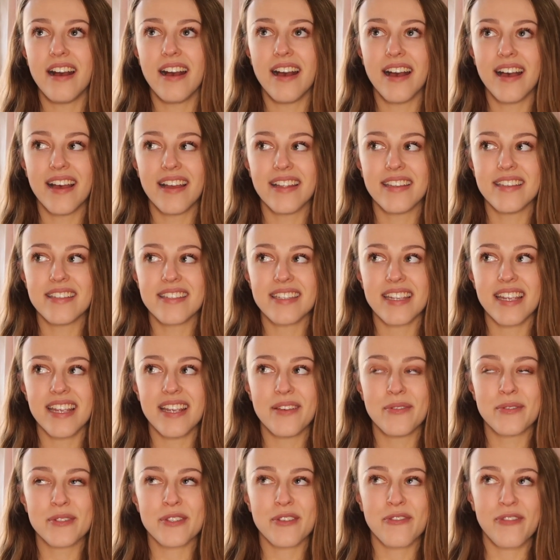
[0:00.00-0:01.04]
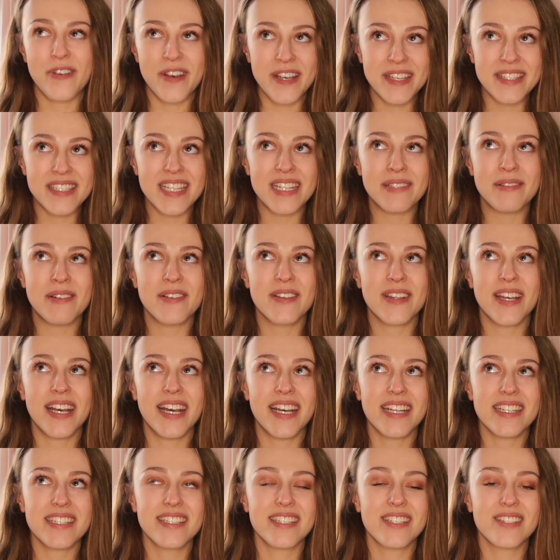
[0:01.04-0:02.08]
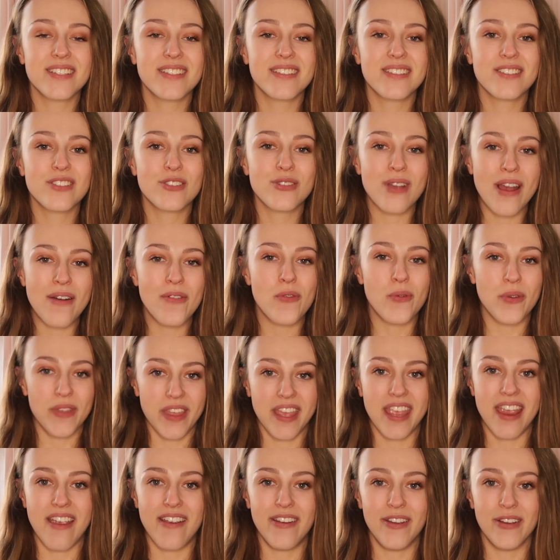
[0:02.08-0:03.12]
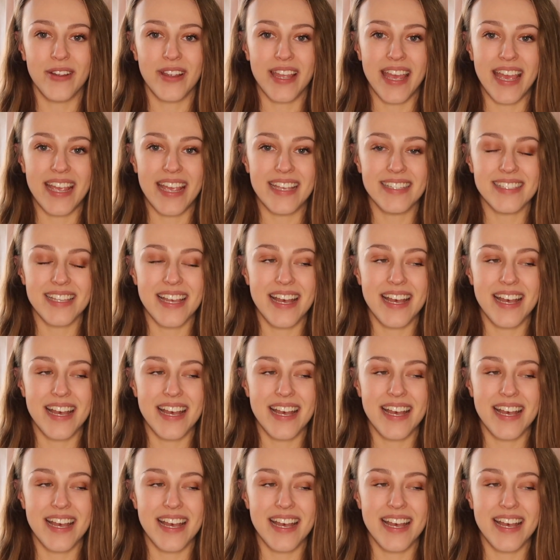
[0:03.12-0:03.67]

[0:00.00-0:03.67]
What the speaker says: and it was the first time I had to travel with a carry-on case,